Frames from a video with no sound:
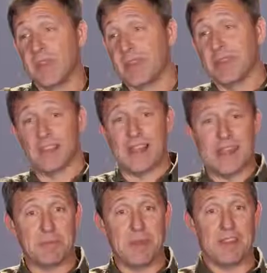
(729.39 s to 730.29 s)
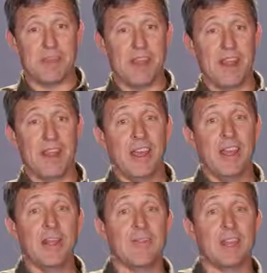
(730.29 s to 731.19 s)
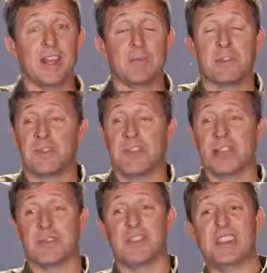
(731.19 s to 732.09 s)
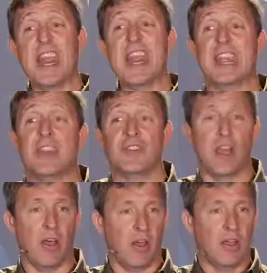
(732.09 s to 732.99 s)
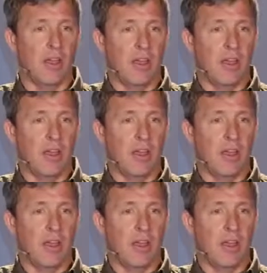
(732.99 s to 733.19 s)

You get the last meeting of the day, you have a 90% chance of staying in jail.